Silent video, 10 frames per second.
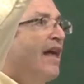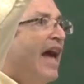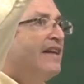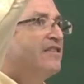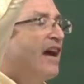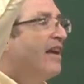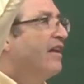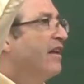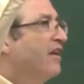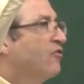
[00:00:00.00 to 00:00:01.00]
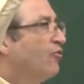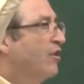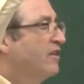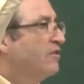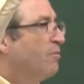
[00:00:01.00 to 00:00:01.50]
as I
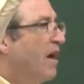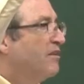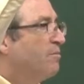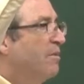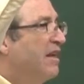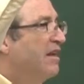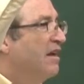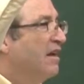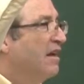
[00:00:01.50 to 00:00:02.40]
increase my speed,